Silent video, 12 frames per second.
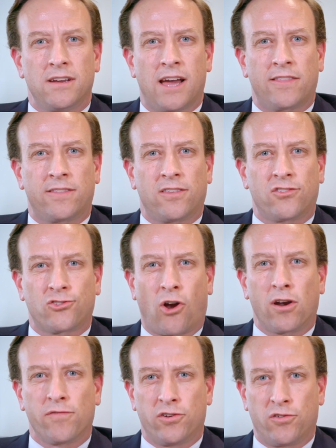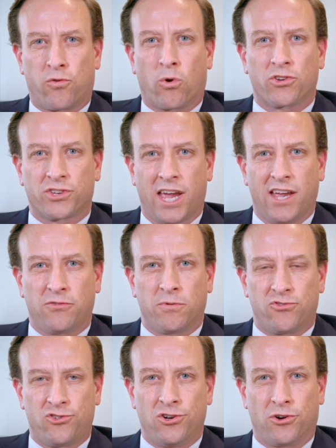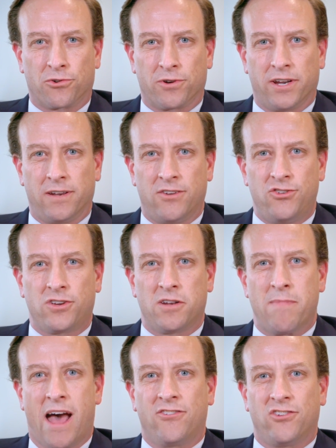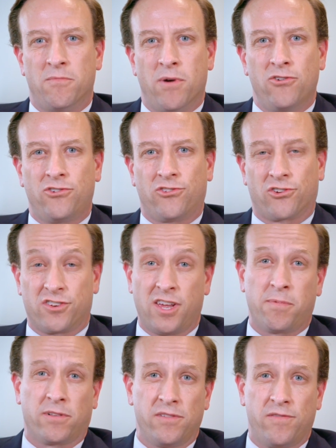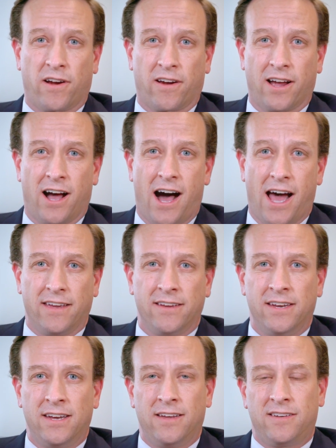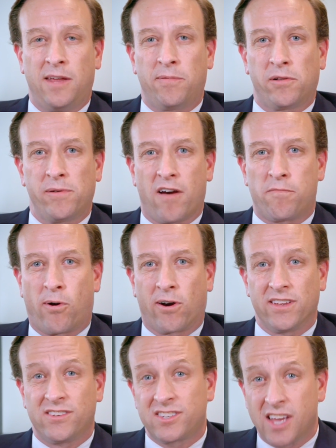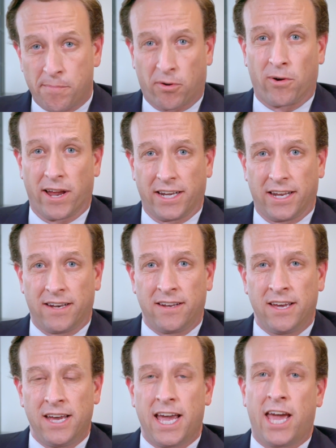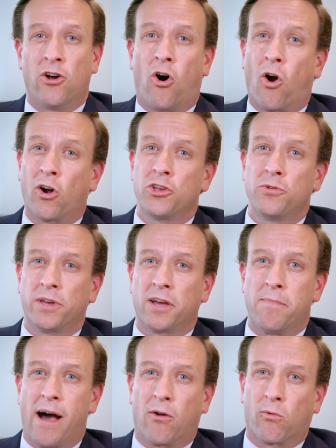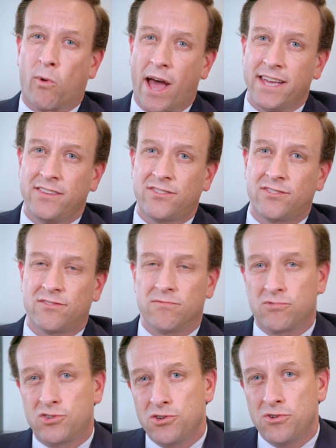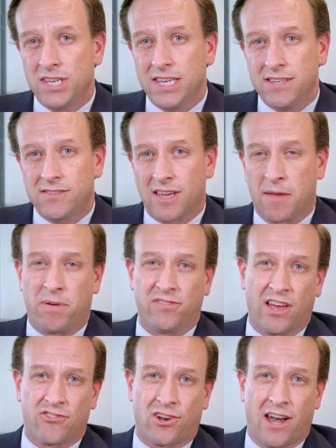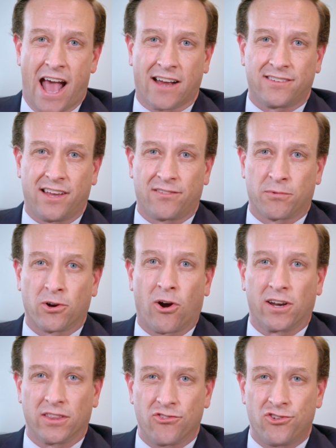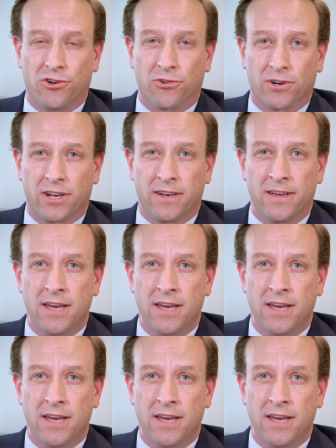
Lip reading: At the start of a divorce case with children, as you can imagine, emotions are typically very high. Typically, we have parties separated and arguing about rights, duties, and possession and access regarding the children.